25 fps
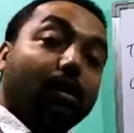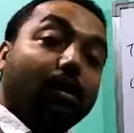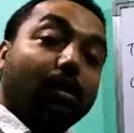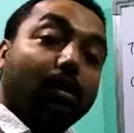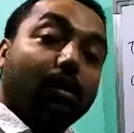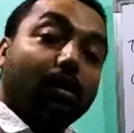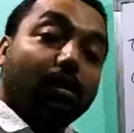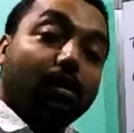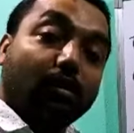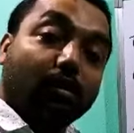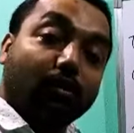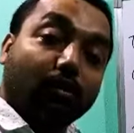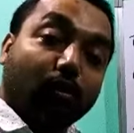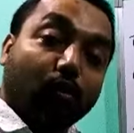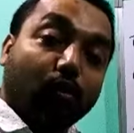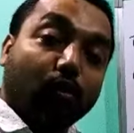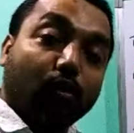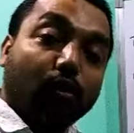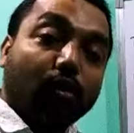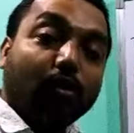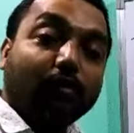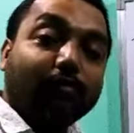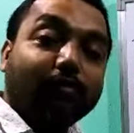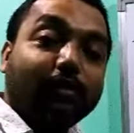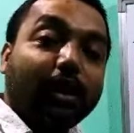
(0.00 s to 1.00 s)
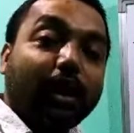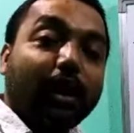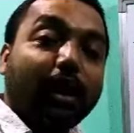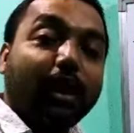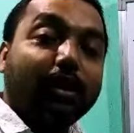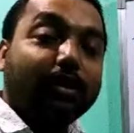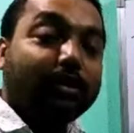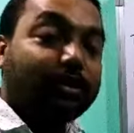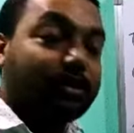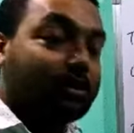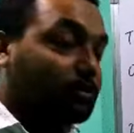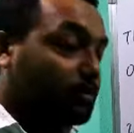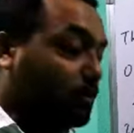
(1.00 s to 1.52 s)
core of the
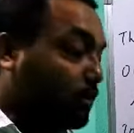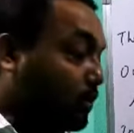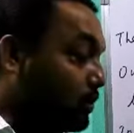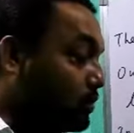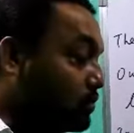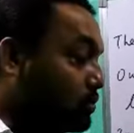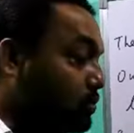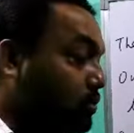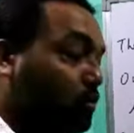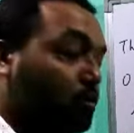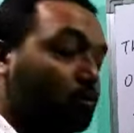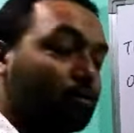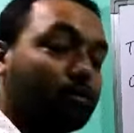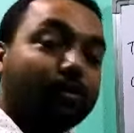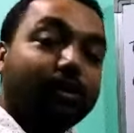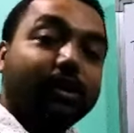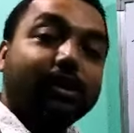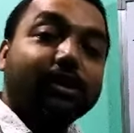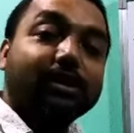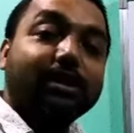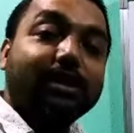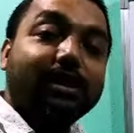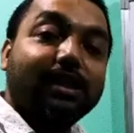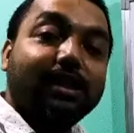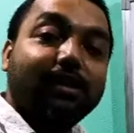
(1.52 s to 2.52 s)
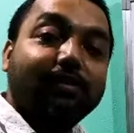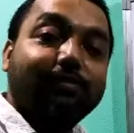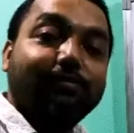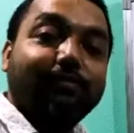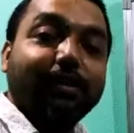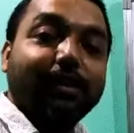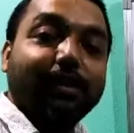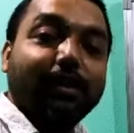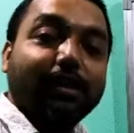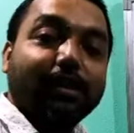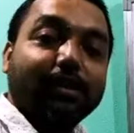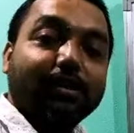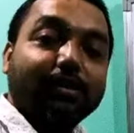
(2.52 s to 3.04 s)
earth is also known as
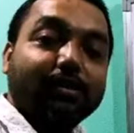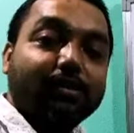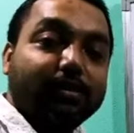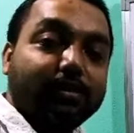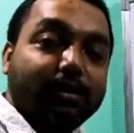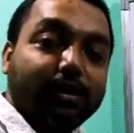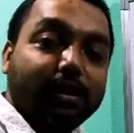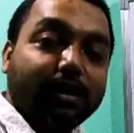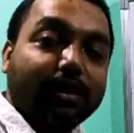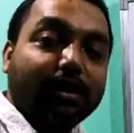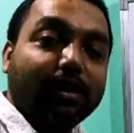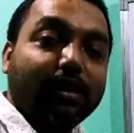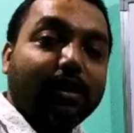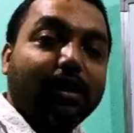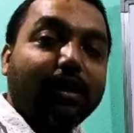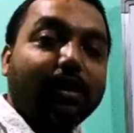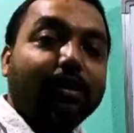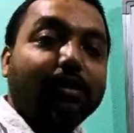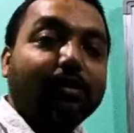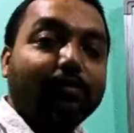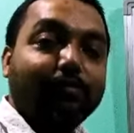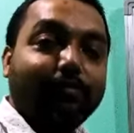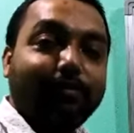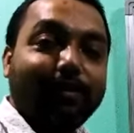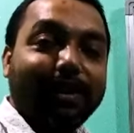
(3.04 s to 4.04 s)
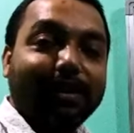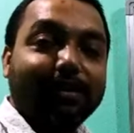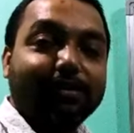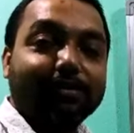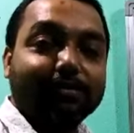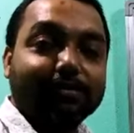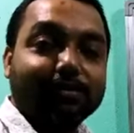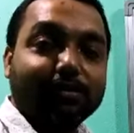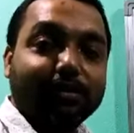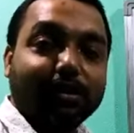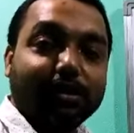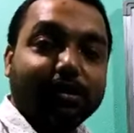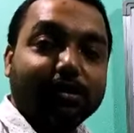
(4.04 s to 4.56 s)
Nife, that is nickel and
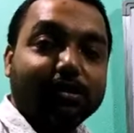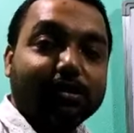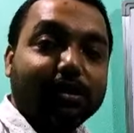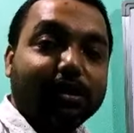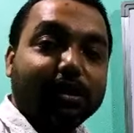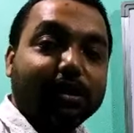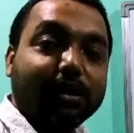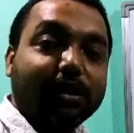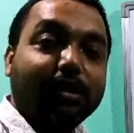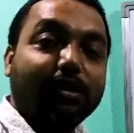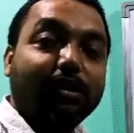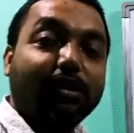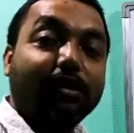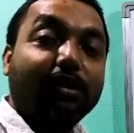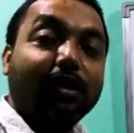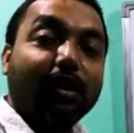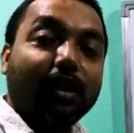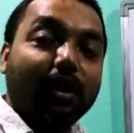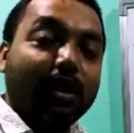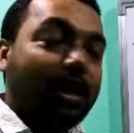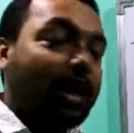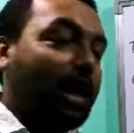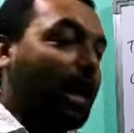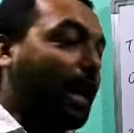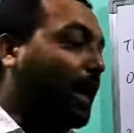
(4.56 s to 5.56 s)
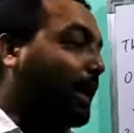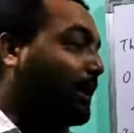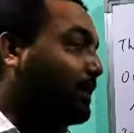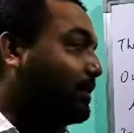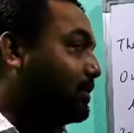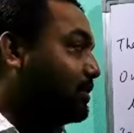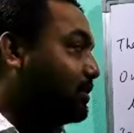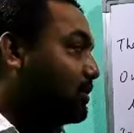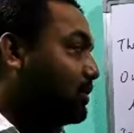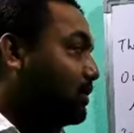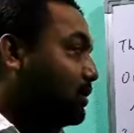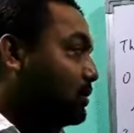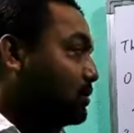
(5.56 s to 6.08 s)
ferrous, that is nickel and
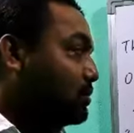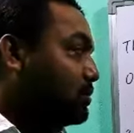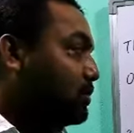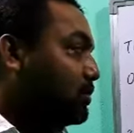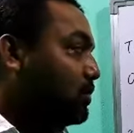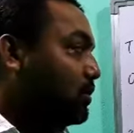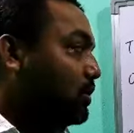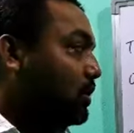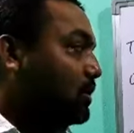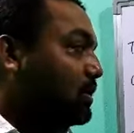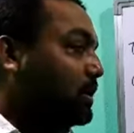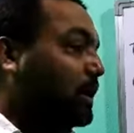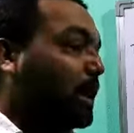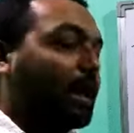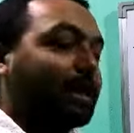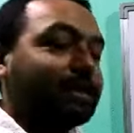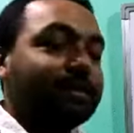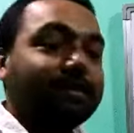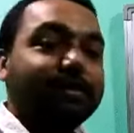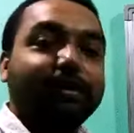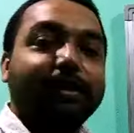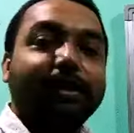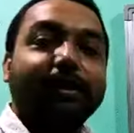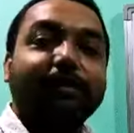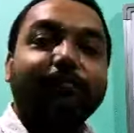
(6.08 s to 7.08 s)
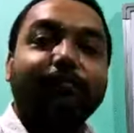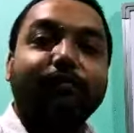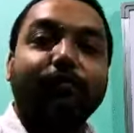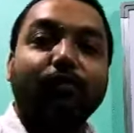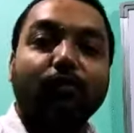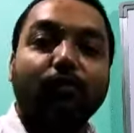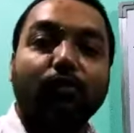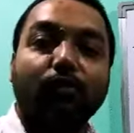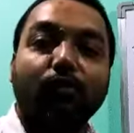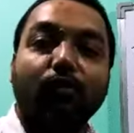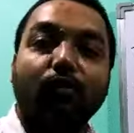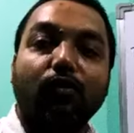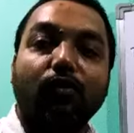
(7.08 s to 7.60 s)
iron. So the other name
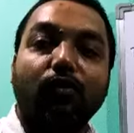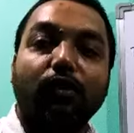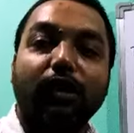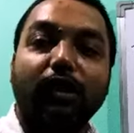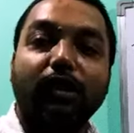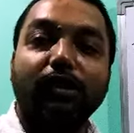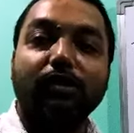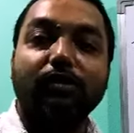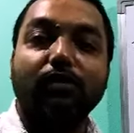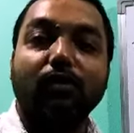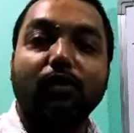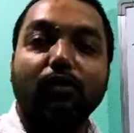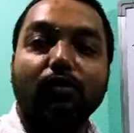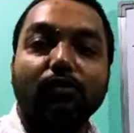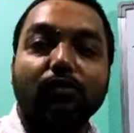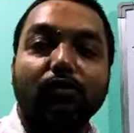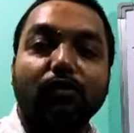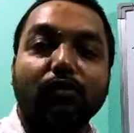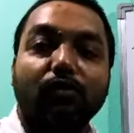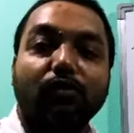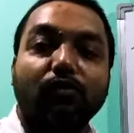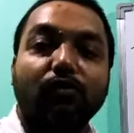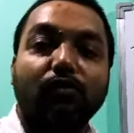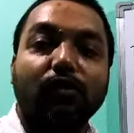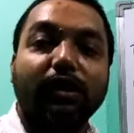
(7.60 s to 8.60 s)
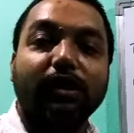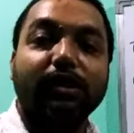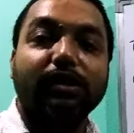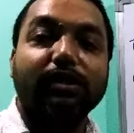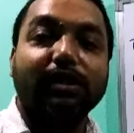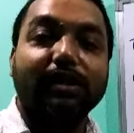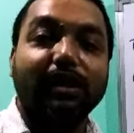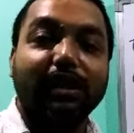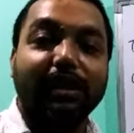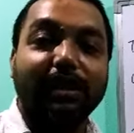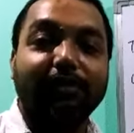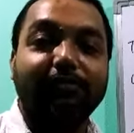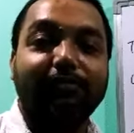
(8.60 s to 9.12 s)
for core is also known
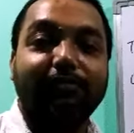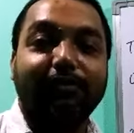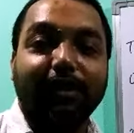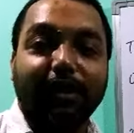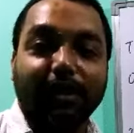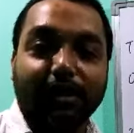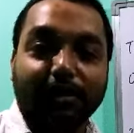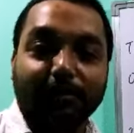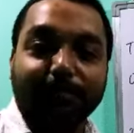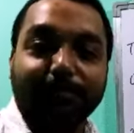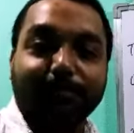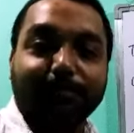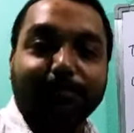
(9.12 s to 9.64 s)
as Nife.